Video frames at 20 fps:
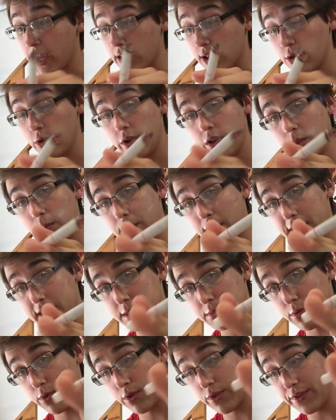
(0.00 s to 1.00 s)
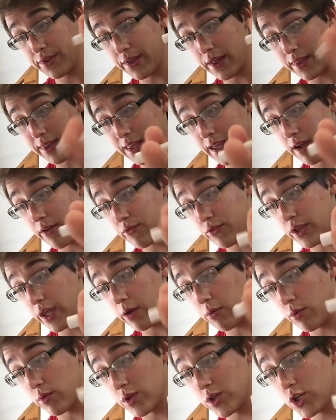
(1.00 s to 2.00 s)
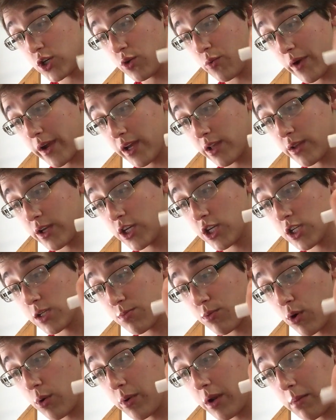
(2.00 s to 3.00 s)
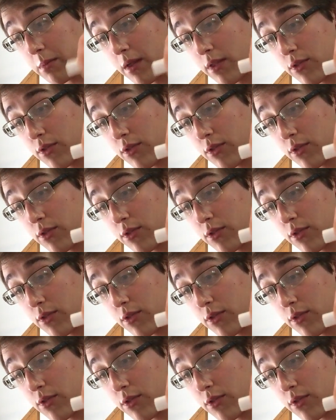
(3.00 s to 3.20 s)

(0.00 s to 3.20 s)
including the possibility that the FDA will issue regulations prohibiting